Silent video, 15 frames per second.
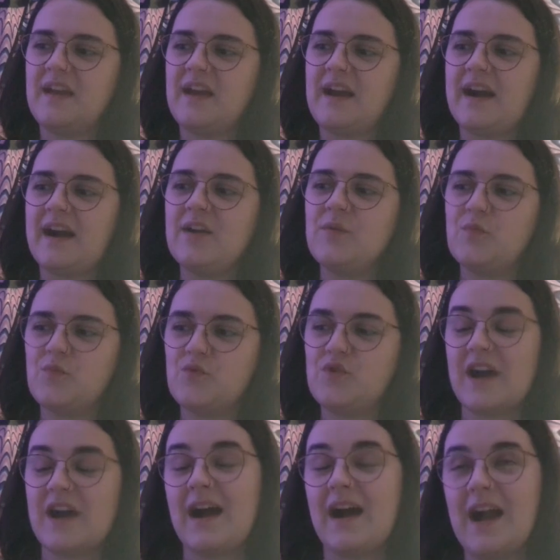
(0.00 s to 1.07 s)
I
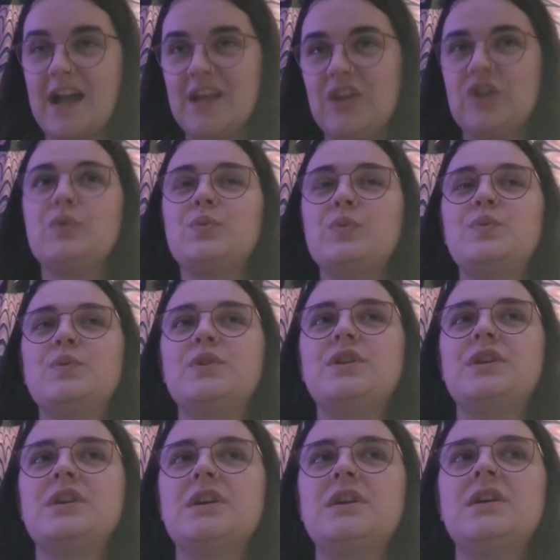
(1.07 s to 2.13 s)
would argue
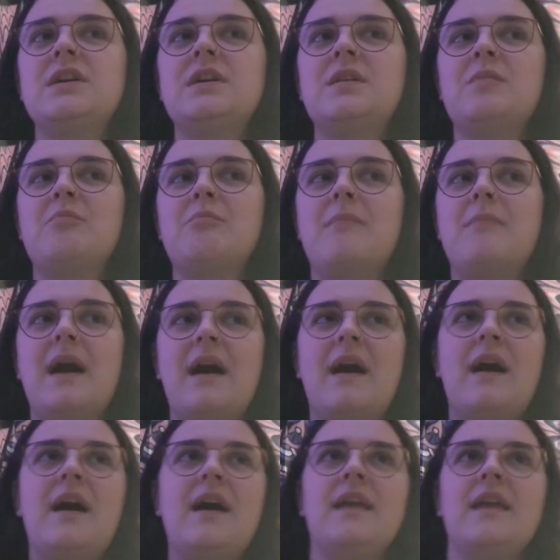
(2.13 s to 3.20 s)

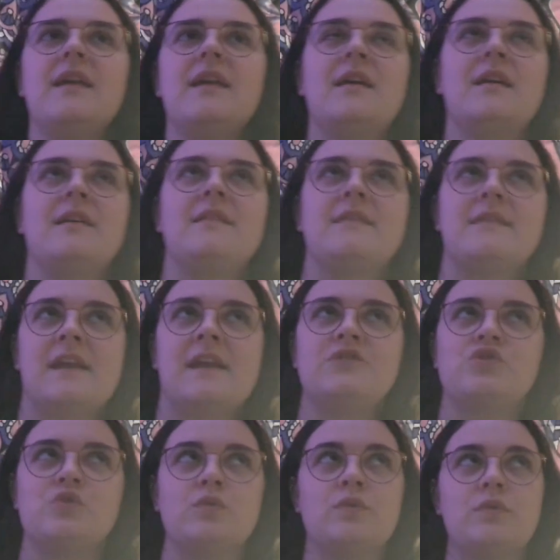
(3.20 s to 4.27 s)
my
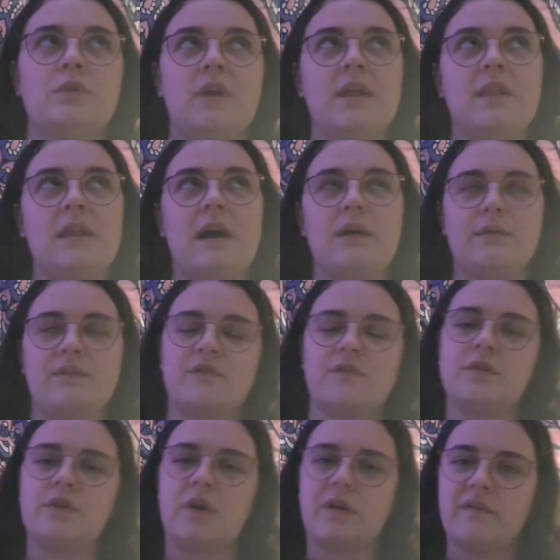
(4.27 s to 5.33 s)
schedule allows for
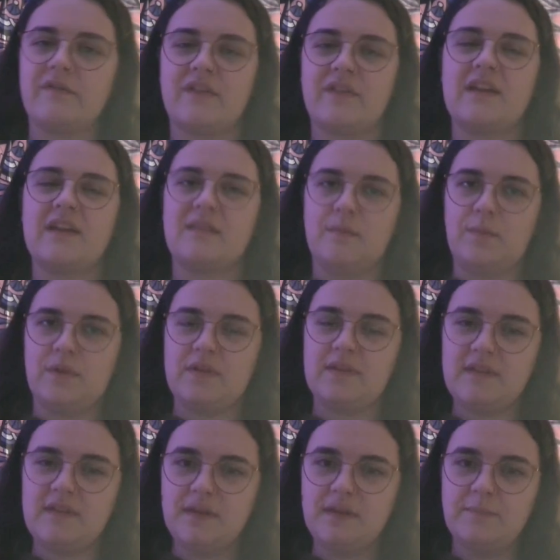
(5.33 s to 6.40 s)
a lot of
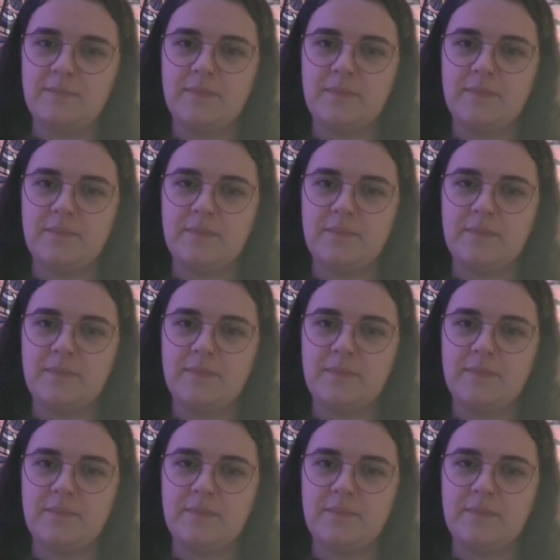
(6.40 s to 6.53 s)
flexibility.